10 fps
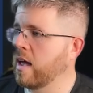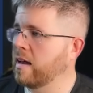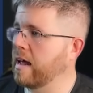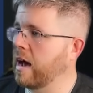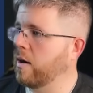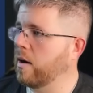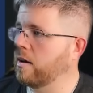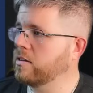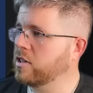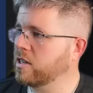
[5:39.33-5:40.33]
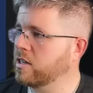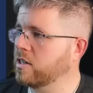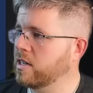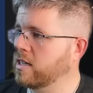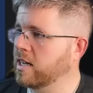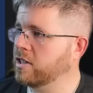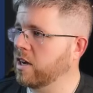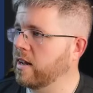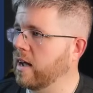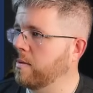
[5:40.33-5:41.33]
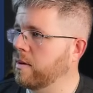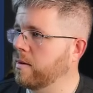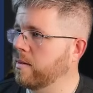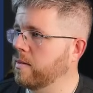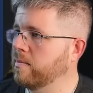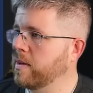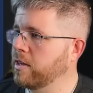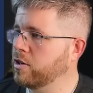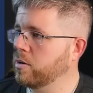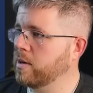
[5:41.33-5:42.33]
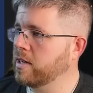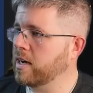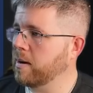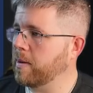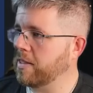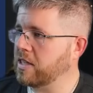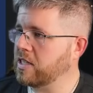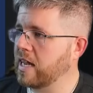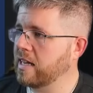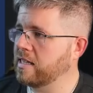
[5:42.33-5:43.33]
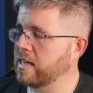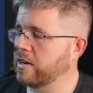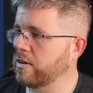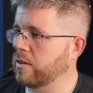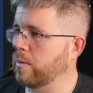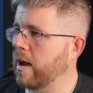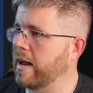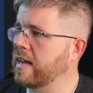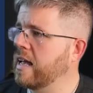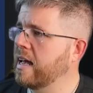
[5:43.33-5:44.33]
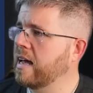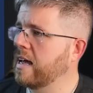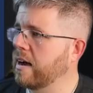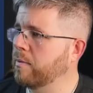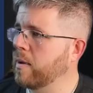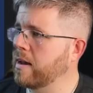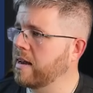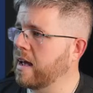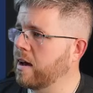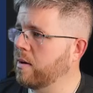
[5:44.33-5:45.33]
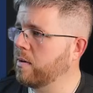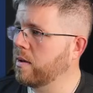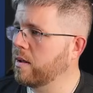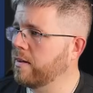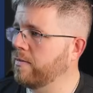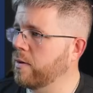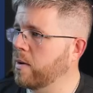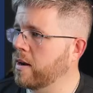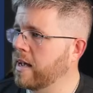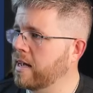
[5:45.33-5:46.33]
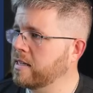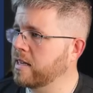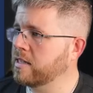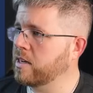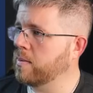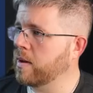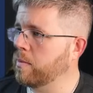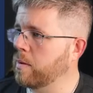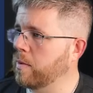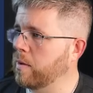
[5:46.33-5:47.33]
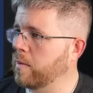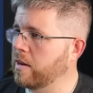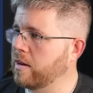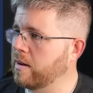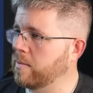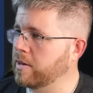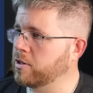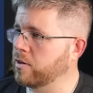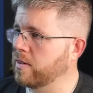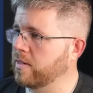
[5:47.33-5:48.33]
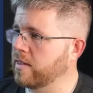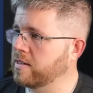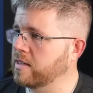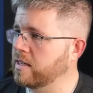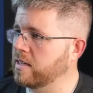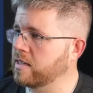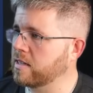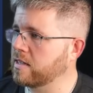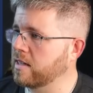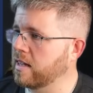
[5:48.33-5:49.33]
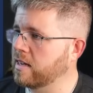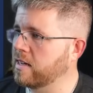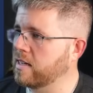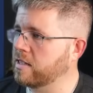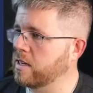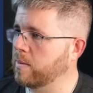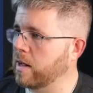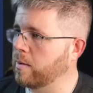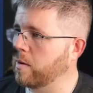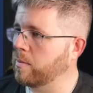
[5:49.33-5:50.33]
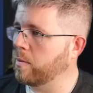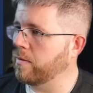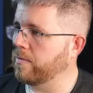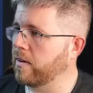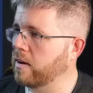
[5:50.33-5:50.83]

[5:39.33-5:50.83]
Now, just to touch on it, I want to make sure we talk about the settings here on the right. Uh, right now, if you want to access Gemini 1.1, you need to make sure that this is selected as Gemini 1.5,